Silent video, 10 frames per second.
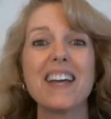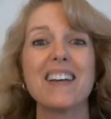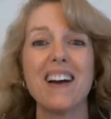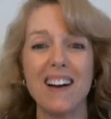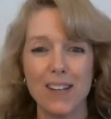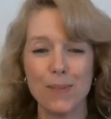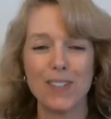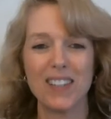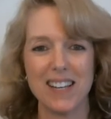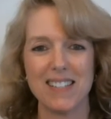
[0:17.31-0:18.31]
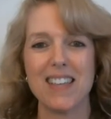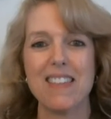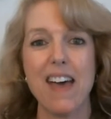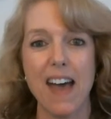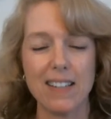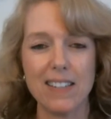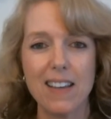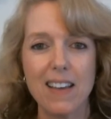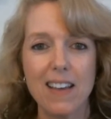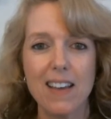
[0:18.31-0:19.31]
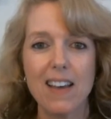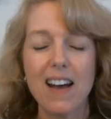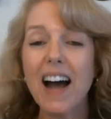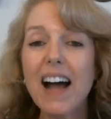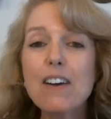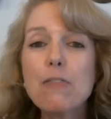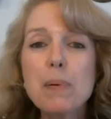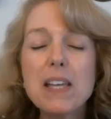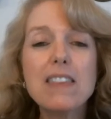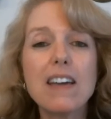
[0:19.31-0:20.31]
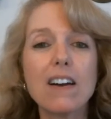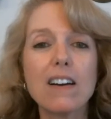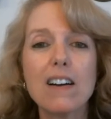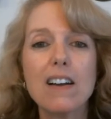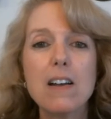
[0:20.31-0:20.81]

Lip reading: can I relate to that. I have been there.